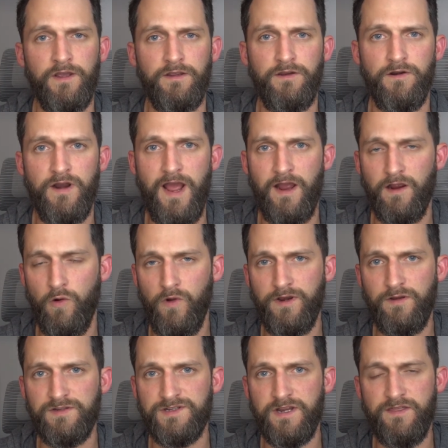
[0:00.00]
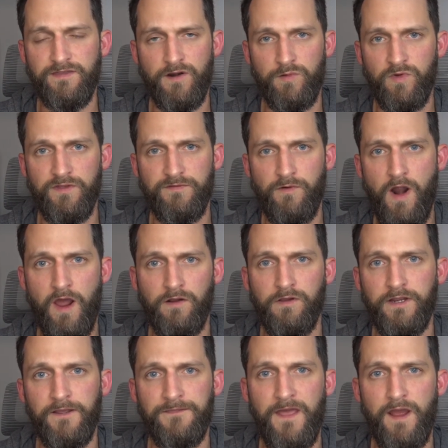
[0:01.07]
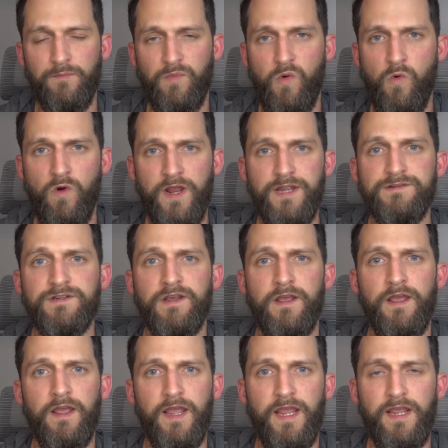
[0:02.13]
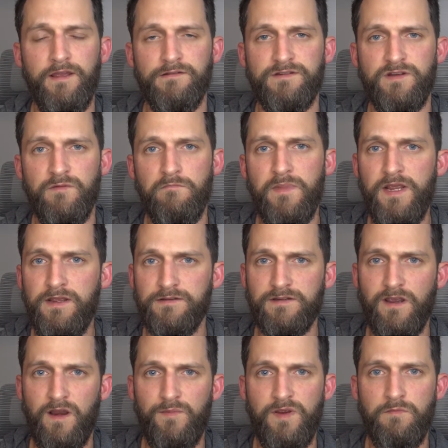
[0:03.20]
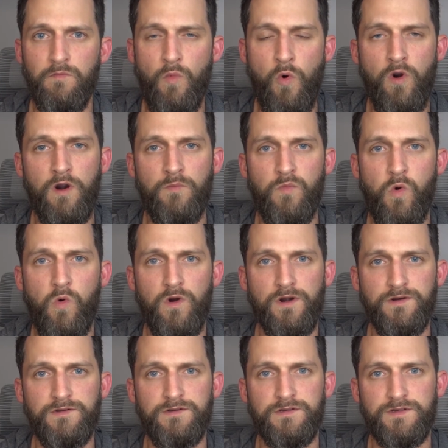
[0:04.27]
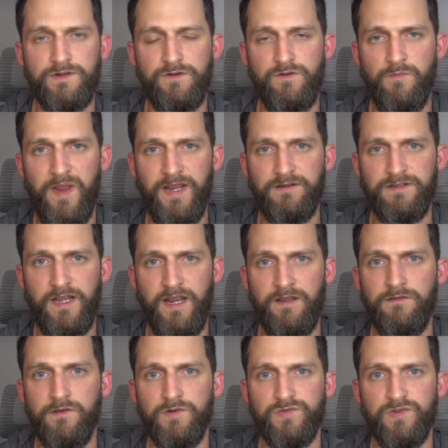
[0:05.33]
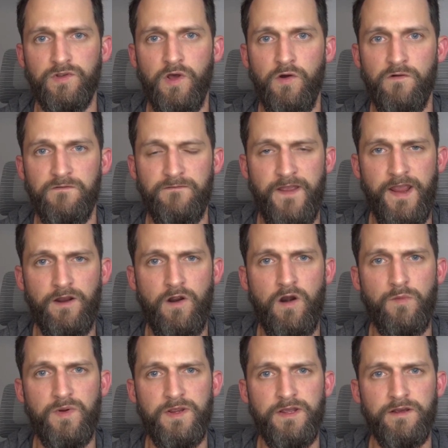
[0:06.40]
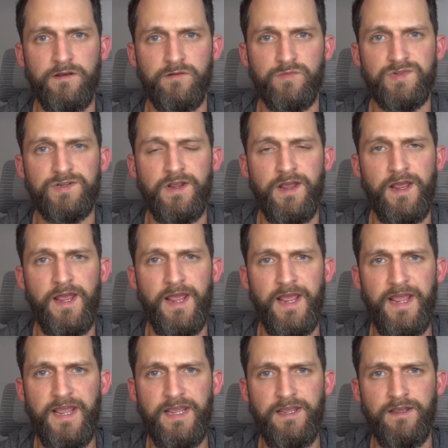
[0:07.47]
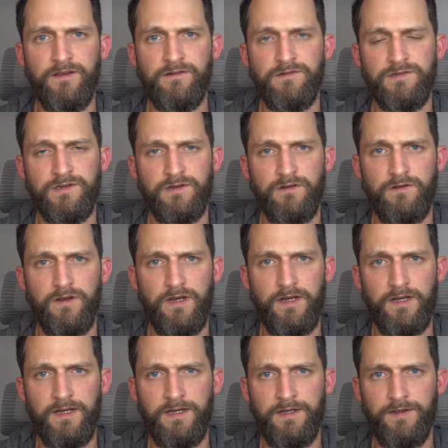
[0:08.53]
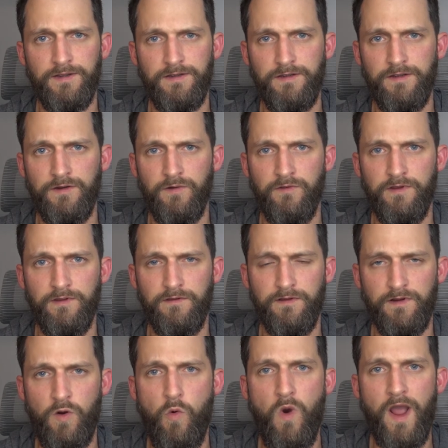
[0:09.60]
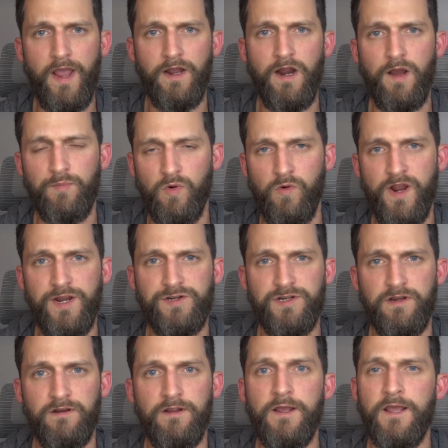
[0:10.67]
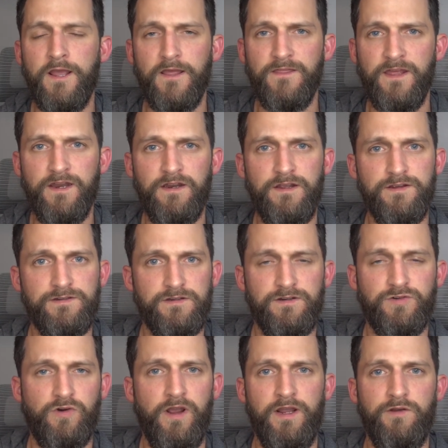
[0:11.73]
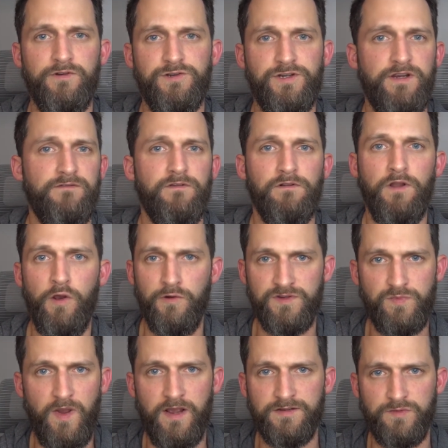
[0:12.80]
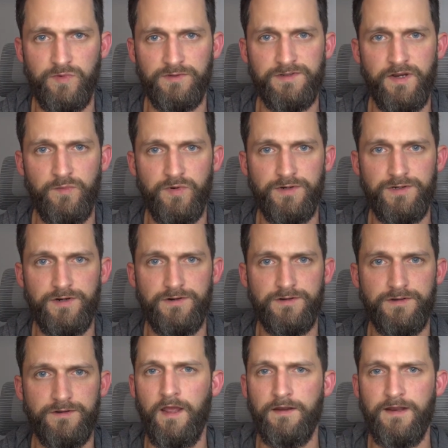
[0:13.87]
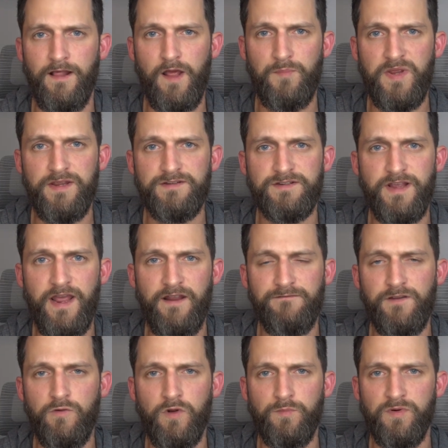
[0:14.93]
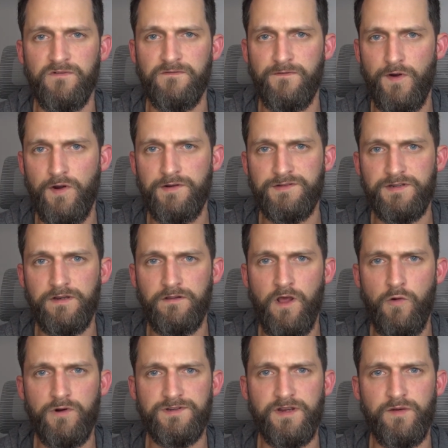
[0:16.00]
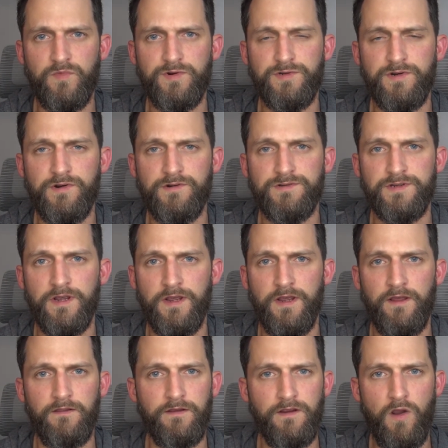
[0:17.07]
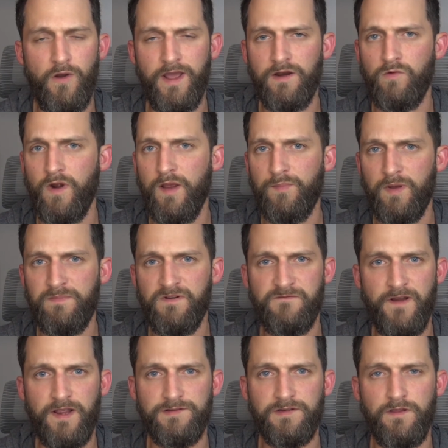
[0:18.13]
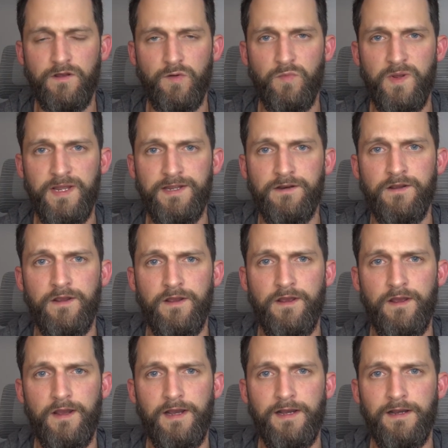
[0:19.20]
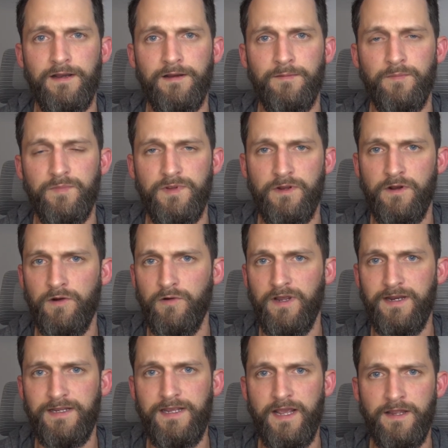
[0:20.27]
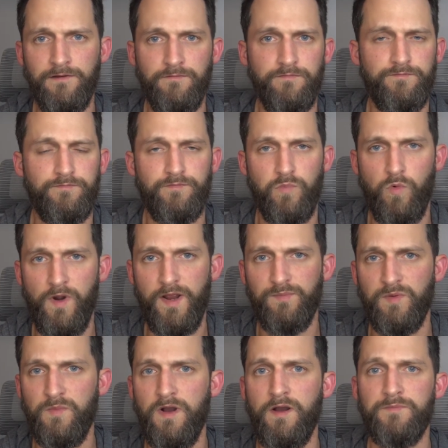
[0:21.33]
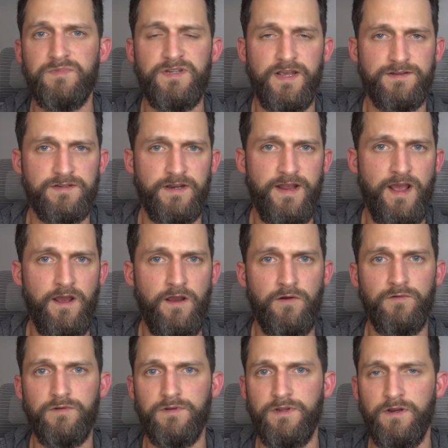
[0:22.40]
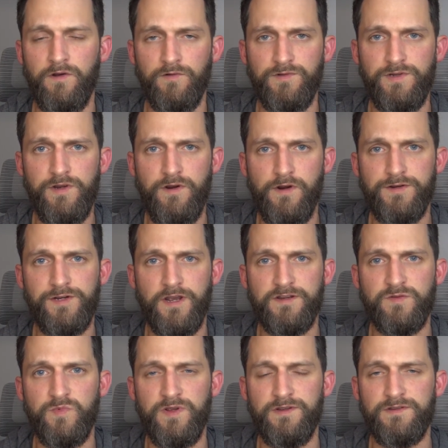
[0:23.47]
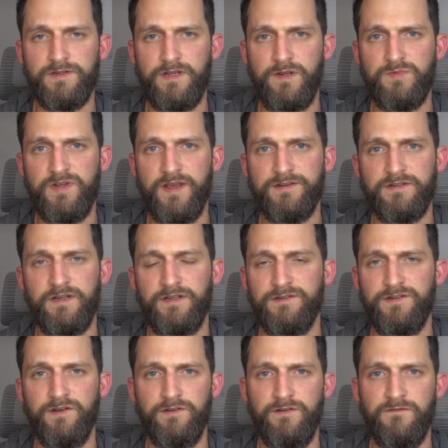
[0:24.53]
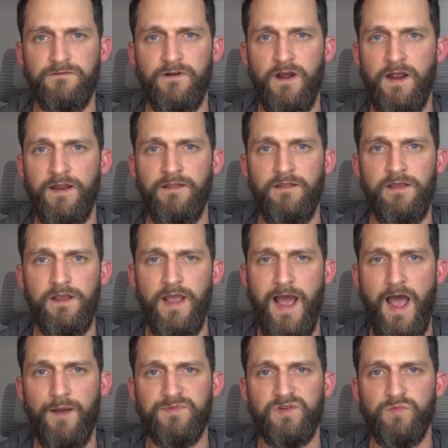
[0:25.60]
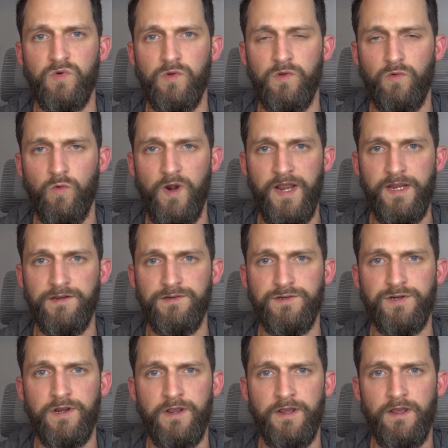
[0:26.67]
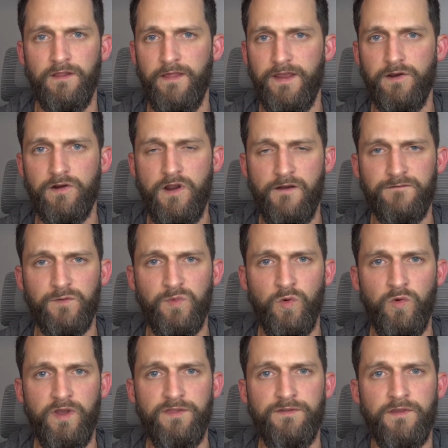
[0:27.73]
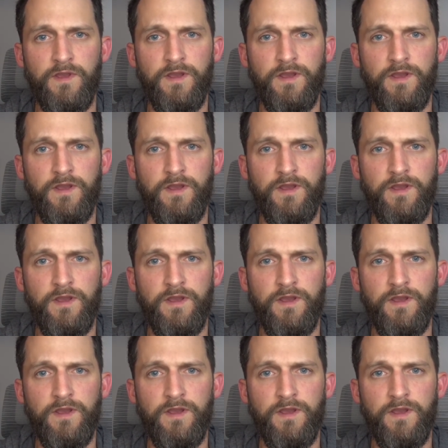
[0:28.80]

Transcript: You're not going to see thermal throttling at that point, and to me it's going to be more important to maintain those low fan RPMs and the quiet operation than it is to try to achieve the lowest possible temperatures. Now, that being said, if you would prefer to see lower temperatures, then go ahead and ramp up your fans a little bit. And again, ramp them up, test it out, do your adjustments, keep testing until you find the optimal range that you're comfortable with.